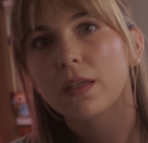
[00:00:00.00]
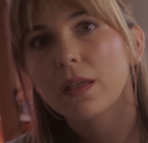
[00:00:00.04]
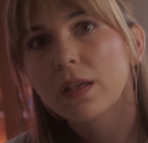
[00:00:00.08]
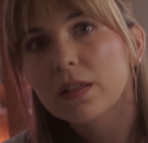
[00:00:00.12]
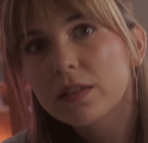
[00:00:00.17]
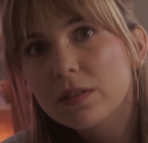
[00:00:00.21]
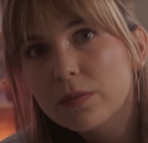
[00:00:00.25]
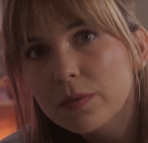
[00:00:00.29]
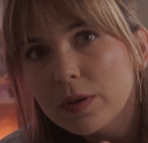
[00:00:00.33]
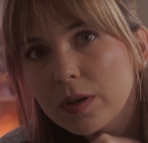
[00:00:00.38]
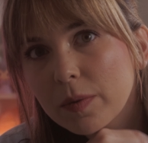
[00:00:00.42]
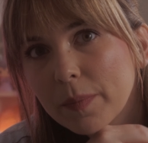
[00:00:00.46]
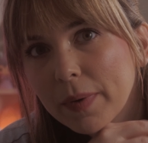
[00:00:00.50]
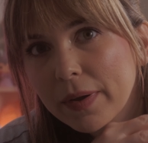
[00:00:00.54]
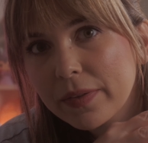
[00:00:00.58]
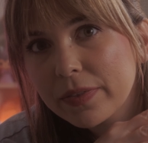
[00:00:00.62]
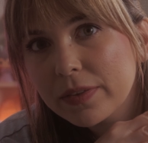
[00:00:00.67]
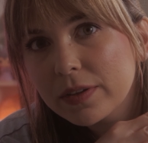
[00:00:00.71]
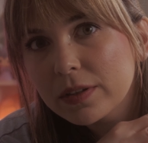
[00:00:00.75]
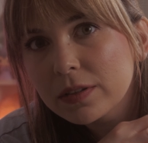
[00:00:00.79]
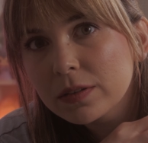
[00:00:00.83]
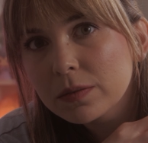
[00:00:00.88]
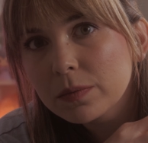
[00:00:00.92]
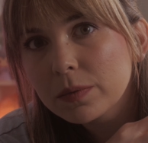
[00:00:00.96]
Let's read about
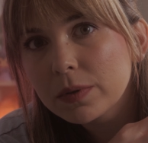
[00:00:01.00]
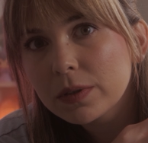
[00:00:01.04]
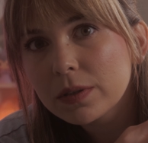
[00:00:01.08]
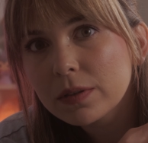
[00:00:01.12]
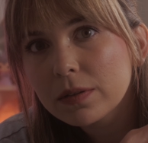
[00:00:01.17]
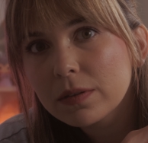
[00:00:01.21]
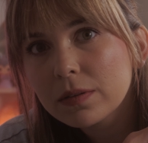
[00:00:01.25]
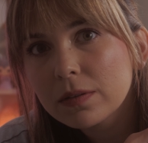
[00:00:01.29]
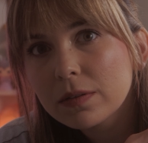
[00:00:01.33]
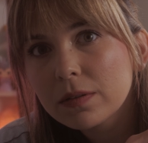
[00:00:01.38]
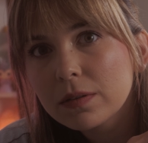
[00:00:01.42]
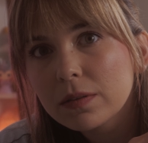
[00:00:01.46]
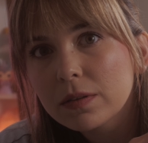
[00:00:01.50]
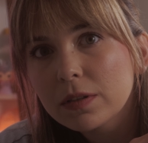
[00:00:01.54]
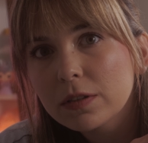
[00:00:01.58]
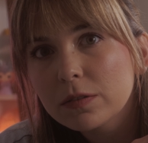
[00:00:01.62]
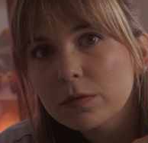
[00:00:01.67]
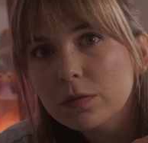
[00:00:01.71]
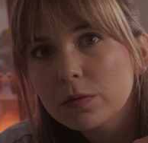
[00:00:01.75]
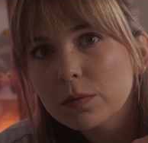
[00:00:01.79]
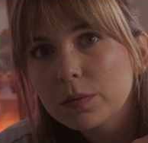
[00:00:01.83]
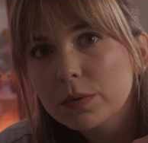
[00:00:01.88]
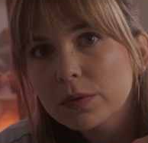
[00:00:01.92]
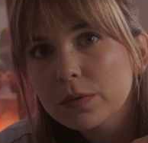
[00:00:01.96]
this one.
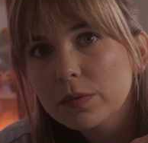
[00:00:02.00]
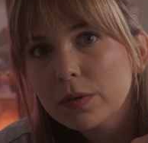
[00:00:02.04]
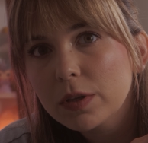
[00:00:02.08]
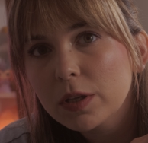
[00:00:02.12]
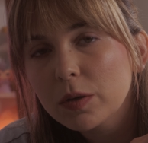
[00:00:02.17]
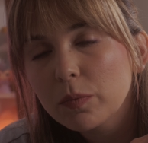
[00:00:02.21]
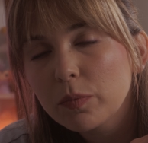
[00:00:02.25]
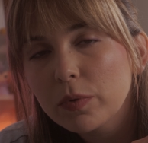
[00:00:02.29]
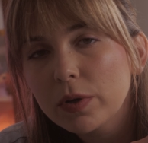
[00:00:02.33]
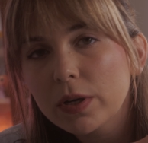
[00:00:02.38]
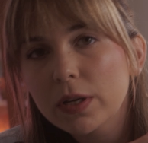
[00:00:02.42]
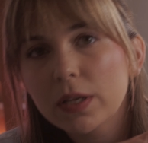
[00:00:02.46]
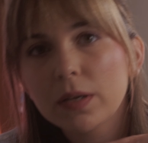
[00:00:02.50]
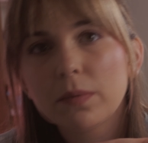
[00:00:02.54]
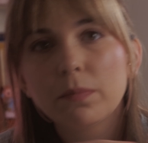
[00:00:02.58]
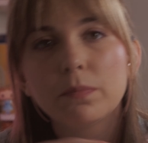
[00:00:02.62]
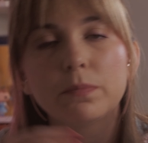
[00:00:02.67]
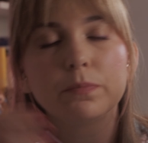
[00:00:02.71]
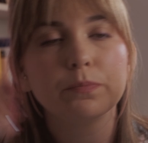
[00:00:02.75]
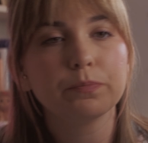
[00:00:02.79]
This one was really pretty.